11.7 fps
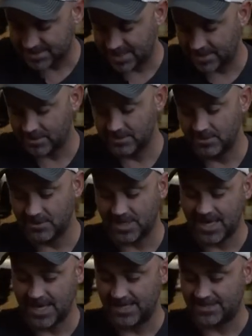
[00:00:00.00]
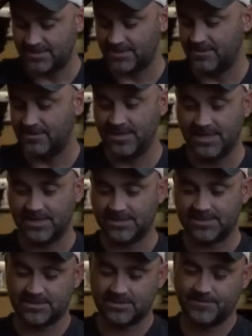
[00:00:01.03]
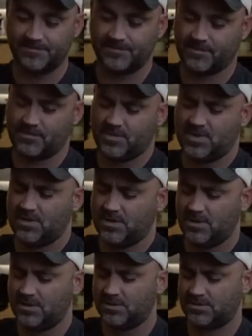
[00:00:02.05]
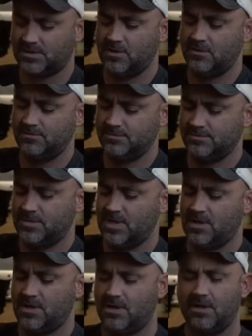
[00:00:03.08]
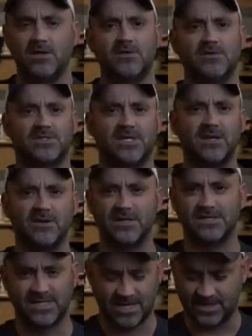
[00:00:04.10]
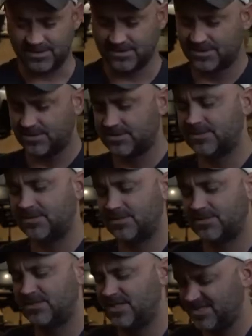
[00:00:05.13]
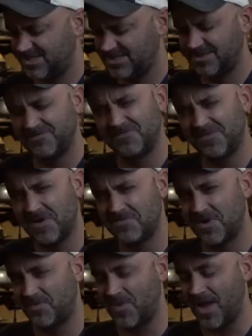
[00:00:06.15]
take a look at this. So you'll see here in a second, this is a fair amount of